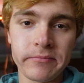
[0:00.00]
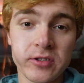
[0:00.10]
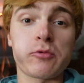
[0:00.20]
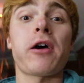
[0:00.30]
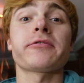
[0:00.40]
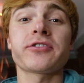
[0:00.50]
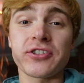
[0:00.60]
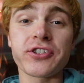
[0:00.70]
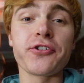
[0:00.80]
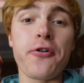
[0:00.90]
So I will
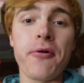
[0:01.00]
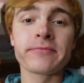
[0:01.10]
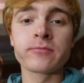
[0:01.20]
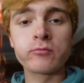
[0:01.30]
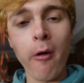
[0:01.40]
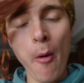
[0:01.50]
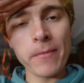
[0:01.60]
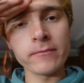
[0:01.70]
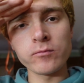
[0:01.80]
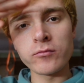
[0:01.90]
see you
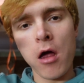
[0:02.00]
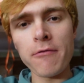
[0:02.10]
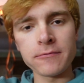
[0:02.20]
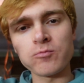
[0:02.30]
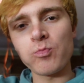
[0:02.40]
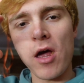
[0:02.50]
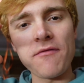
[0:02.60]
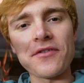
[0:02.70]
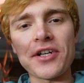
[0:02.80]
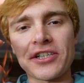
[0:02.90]

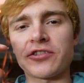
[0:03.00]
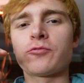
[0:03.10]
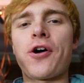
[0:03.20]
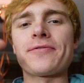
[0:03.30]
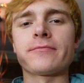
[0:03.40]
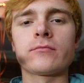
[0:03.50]
in the next one.